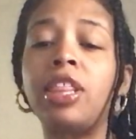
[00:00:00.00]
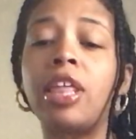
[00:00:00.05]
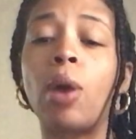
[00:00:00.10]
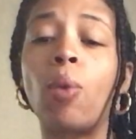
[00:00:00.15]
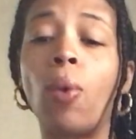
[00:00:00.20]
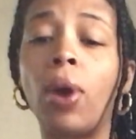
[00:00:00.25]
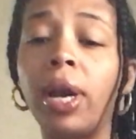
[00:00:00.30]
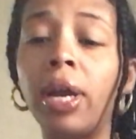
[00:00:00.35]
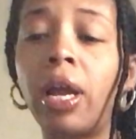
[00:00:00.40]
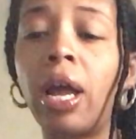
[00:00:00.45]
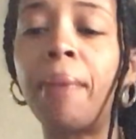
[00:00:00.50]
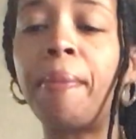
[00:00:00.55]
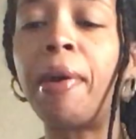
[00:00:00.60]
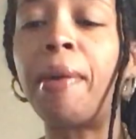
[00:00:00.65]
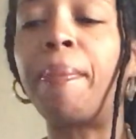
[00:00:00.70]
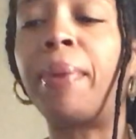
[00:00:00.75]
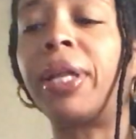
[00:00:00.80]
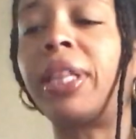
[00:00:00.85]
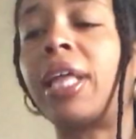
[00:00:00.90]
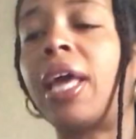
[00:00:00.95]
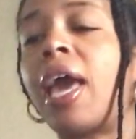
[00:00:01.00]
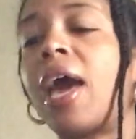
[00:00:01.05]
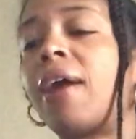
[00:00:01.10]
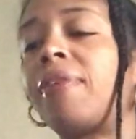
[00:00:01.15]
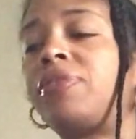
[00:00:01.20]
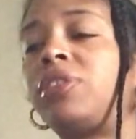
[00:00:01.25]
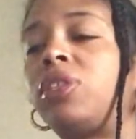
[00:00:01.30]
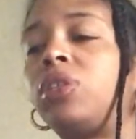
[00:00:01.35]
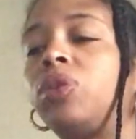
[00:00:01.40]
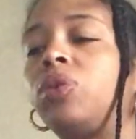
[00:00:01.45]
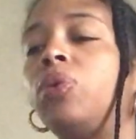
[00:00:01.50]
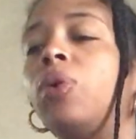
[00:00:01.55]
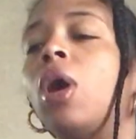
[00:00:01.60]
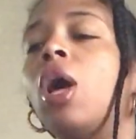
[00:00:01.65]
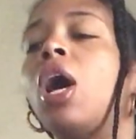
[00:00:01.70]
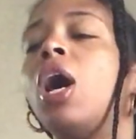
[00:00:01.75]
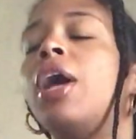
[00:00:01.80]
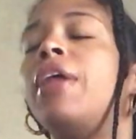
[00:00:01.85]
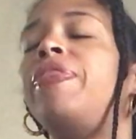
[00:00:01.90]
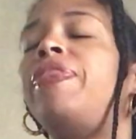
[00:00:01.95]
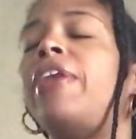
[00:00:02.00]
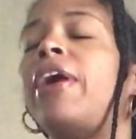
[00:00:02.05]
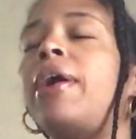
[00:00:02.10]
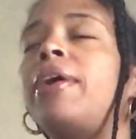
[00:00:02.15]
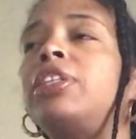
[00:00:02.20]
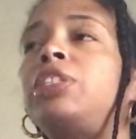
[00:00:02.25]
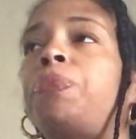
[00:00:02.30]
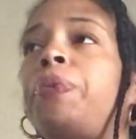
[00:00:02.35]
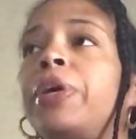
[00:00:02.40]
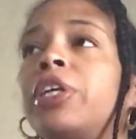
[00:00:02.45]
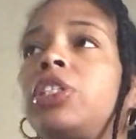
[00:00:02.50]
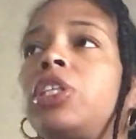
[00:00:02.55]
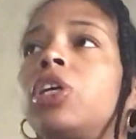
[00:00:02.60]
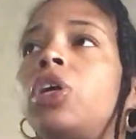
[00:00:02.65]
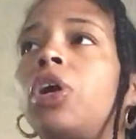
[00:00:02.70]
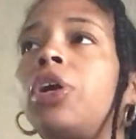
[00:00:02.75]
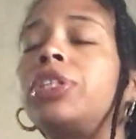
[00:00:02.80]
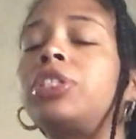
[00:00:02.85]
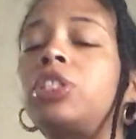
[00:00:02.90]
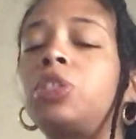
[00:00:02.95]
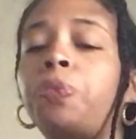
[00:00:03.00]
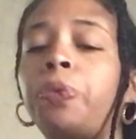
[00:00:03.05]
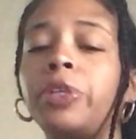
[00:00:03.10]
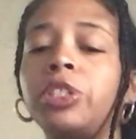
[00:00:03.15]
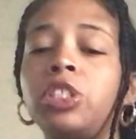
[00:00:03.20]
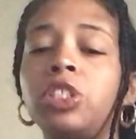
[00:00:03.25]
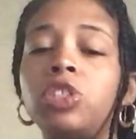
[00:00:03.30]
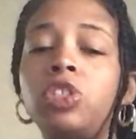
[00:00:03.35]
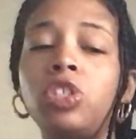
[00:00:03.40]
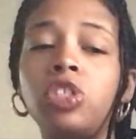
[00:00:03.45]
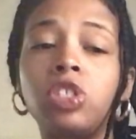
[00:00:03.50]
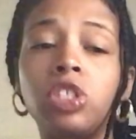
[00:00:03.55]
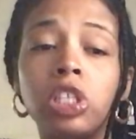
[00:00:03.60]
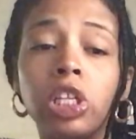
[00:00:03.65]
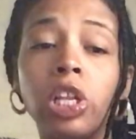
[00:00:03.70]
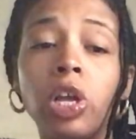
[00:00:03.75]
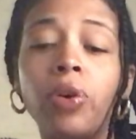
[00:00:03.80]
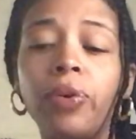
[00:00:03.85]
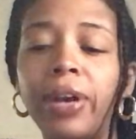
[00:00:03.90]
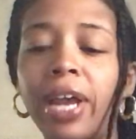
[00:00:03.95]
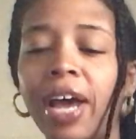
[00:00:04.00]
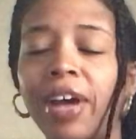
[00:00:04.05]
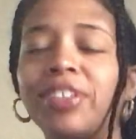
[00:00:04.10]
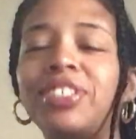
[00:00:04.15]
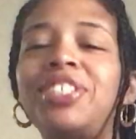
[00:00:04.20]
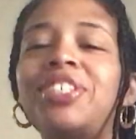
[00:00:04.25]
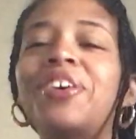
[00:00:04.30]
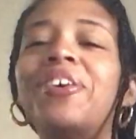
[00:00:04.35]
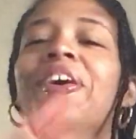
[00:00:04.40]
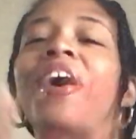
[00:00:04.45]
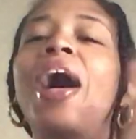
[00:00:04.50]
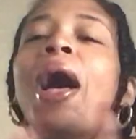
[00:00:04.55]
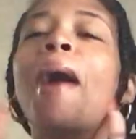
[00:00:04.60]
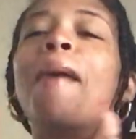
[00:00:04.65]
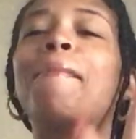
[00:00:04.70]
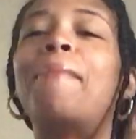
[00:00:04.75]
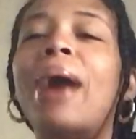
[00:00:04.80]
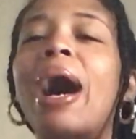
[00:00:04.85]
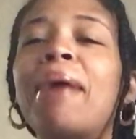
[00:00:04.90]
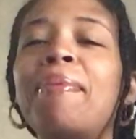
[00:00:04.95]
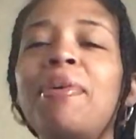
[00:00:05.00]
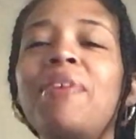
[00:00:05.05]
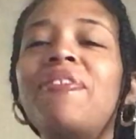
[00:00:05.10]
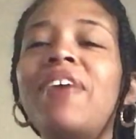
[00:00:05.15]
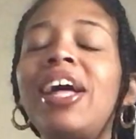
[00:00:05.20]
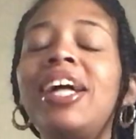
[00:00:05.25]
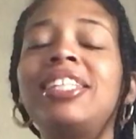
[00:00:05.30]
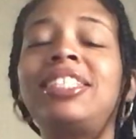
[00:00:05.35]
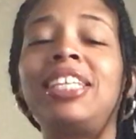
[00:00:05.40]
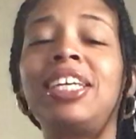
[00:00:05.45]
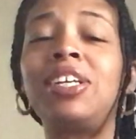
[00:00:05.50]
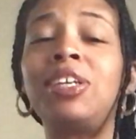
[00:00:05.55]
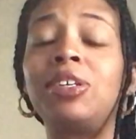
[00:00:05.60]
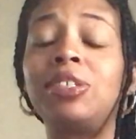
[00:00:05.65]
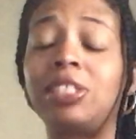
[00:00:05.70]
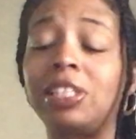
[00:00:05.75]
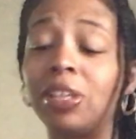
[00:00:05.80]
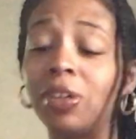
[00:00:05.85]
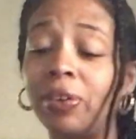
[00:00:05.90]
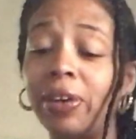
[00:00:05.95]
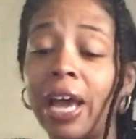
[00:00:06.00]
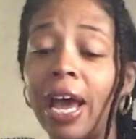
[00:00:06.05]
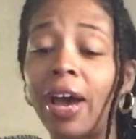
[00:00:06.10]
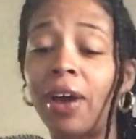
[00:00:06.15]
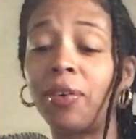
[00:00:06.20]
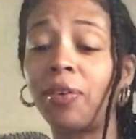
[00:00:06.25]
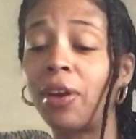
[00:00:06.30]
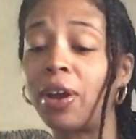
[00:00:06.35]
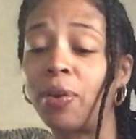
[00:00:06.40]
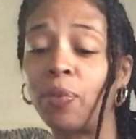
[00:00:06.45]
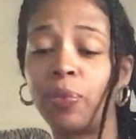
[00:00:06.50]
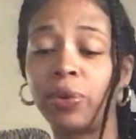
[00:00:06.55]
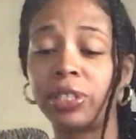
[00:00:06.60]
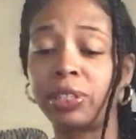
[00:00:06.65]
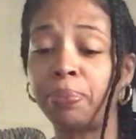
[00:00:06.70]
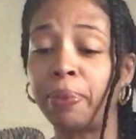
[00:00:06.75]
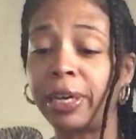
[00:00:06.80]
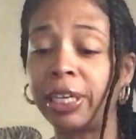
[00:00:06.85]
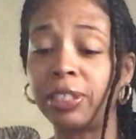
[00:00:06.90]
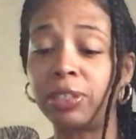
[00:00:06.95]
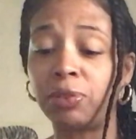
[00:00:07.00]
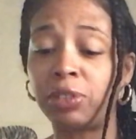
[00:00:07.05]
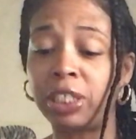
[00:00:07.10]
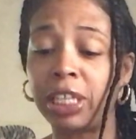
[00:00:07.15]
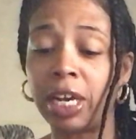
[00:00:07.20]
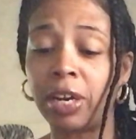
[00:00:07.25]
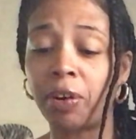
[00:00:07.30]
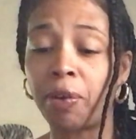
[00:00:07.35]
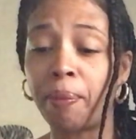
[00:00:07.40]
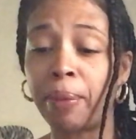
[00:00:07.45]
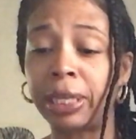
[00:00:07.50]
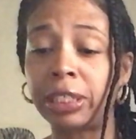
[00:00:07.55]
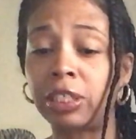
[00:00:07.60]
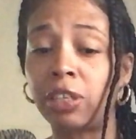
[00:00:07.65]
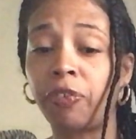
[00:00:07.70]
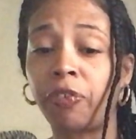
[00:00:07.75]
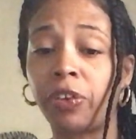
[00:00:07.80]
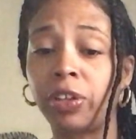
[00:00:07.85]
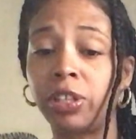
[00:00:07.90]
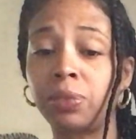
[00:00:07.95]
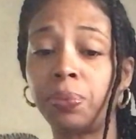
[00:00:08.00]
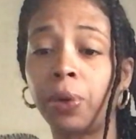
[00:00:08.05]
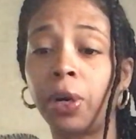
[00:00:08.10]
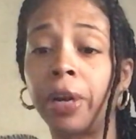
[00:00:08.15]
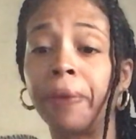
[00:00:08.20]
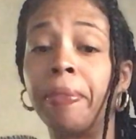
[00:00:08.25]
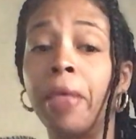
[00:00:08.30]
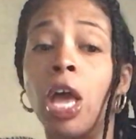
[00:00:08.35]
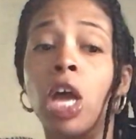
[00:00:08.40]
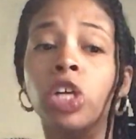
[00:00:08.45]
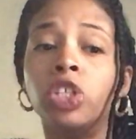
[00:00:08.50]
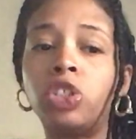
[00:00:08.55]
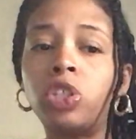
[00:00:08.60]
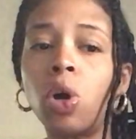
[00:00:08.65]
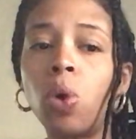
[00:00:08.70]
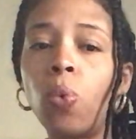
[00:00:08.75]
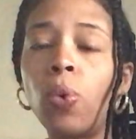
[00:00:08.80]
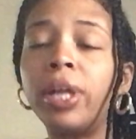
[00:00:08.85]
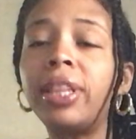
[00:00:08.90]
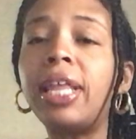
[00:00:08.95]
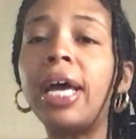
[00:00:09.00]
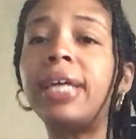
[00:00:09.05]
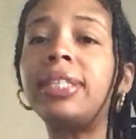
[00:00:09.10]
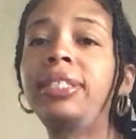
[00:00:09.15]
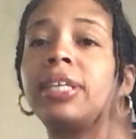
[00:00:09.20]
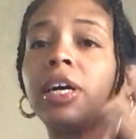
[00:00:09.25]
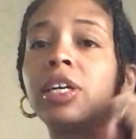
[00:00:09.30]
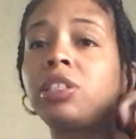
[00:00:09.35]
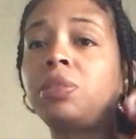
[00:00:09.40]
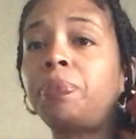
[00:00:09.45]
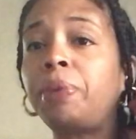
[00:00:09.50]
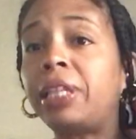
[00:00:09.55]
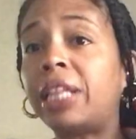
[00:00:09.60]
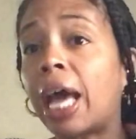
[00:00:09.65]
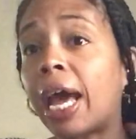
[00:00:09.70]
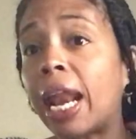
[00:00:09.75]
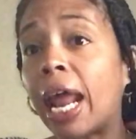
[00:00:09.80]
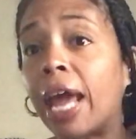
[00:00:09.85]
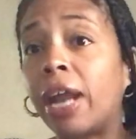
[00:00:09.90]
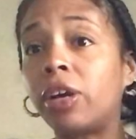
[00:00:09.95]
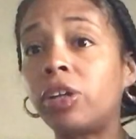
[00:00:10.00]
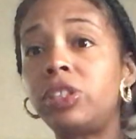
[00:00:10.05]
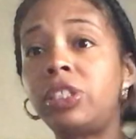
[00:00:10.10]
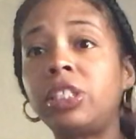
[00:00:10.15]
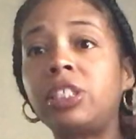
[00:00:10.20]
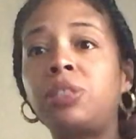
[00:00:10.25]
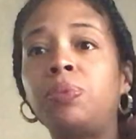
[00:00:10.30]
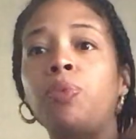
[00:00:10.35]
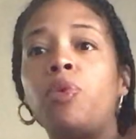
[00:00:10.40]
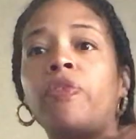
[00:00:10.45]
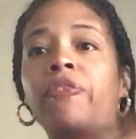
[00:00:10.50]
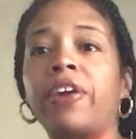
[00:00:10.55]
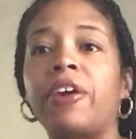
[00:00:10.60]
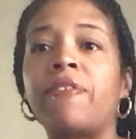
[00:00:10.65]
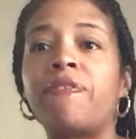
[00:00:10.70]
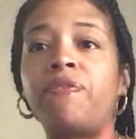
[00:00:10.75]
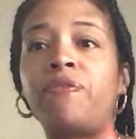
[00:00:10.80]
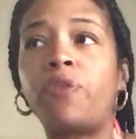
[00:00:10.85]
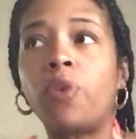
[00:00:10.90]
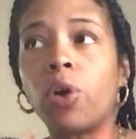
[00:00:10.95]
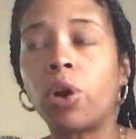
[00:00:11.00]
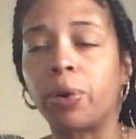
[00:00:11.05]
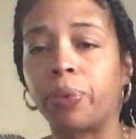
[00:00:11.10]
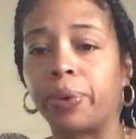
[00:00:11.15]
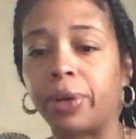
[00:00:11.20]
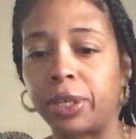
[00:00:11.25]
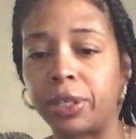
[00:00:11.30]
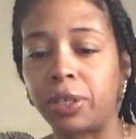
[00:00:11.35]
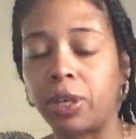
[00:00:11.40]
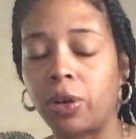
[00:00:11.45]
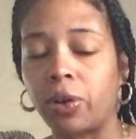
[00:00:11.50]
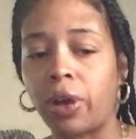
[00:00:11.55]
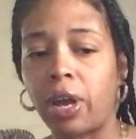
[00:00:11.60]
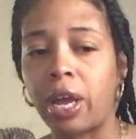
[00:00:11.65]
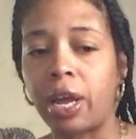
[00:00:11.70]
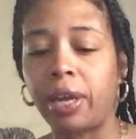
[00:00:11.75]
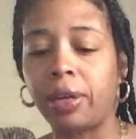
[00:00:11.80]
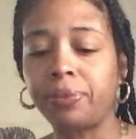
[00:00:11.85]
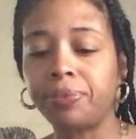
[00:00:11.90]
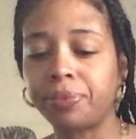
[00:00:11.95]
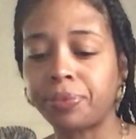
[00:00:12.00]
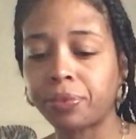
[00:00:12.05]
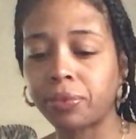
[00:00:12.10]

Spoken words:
They want to come in, but they have to... The spirits encourage this person to slow down. So Bobby Valentino, slow down, was my channel message for this morning. So what that tells me, that energy is moving forward, okay?